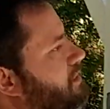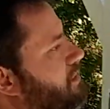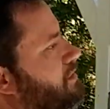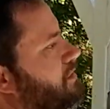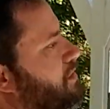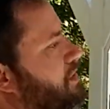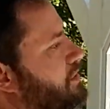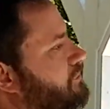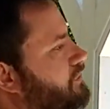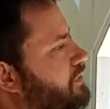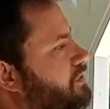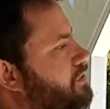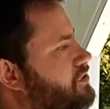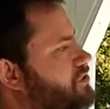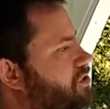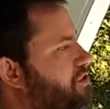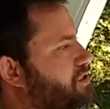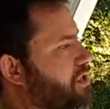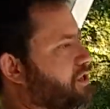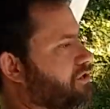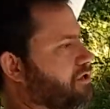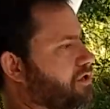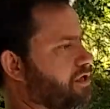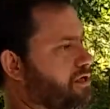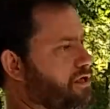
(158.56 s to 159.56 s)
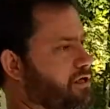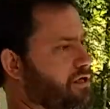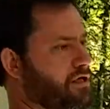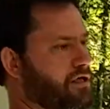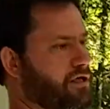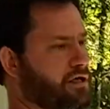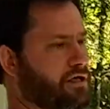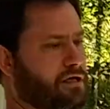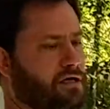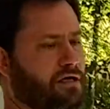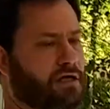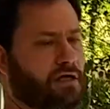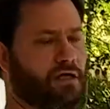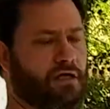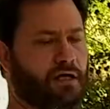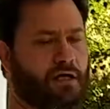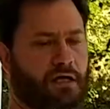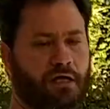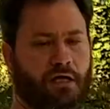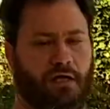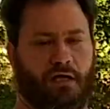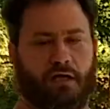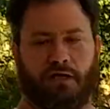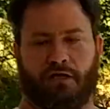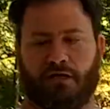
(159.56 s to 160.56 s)
Nothing generic.
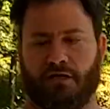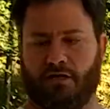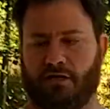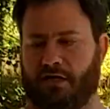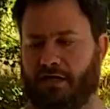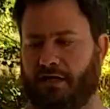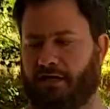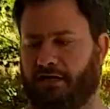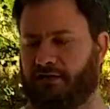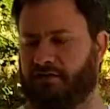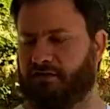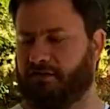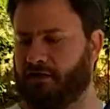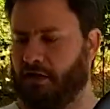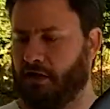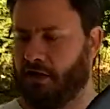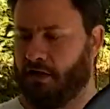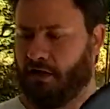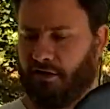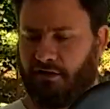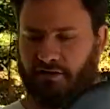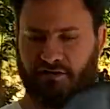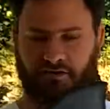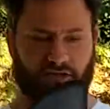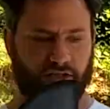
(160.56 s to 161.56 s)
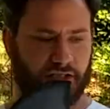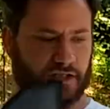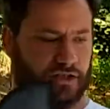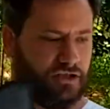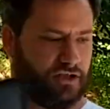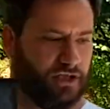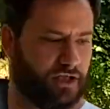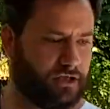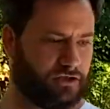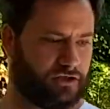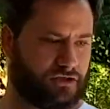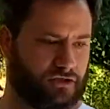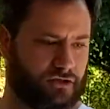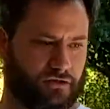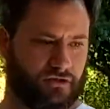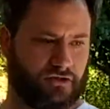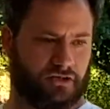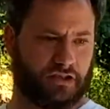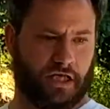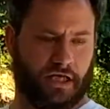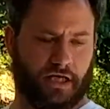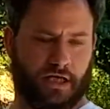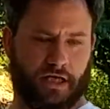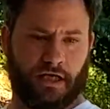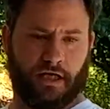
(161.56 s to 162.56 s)
Nice skin
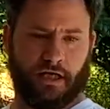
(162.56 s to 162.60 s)
textures.